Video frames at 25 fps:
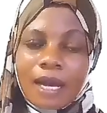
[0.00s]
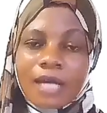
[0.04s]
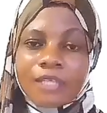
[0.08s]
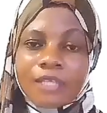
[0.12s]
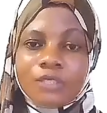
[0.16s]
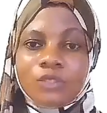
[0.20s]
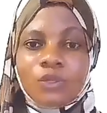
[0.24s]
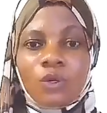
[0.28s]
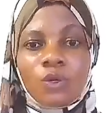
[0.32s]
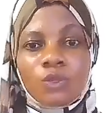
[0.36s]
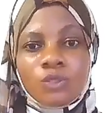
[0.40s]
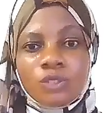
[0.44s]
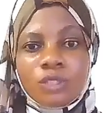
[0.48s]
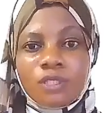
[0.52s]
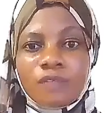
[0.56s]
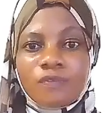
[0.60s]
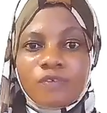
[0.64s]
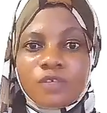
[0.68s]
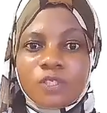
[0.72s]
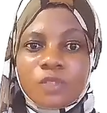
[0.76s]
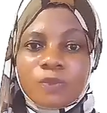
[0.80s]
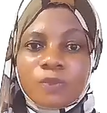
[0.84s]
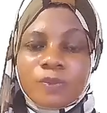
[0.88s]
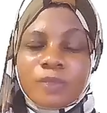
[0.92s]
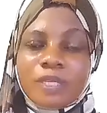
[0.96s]
I told you in the
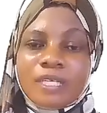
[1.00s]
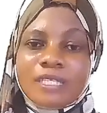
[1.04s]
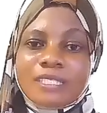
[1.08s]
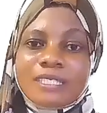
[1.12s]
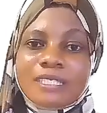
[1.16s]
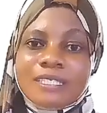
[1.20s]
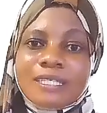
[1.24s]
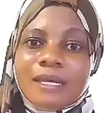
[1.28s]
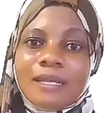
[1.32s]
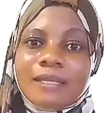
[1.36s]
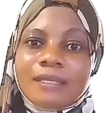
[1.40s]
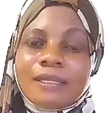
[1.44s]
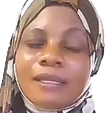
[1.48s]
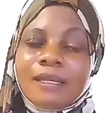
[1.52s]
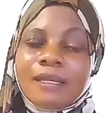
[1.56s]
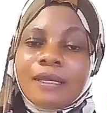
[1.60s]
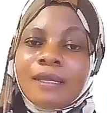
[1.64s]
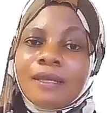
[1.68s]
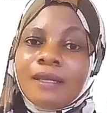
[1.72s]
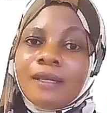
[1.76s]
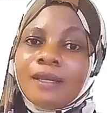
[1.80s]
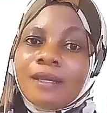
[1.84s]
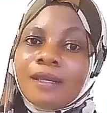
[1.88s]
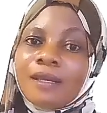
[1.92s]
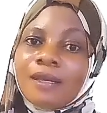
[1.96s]
first place that
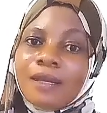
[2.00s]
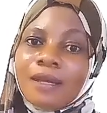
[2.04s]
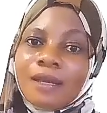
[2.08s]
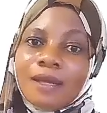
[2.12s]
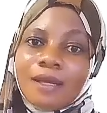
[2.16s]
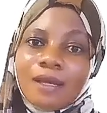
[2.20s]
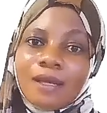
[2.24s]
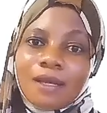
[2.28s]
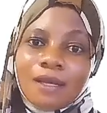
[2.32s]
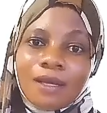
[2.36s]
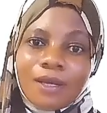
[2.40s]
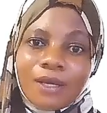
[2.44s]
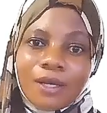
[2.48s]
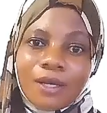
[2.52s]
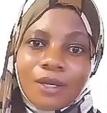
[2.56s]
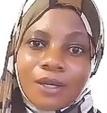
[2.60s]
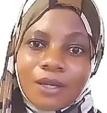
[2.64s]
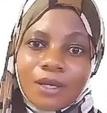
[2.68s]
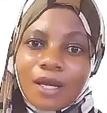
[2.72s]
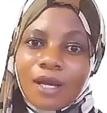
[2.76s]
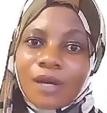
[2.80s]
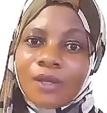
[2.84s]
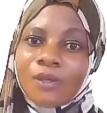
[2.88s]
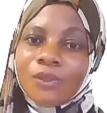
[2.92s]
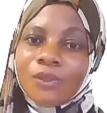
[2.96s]
a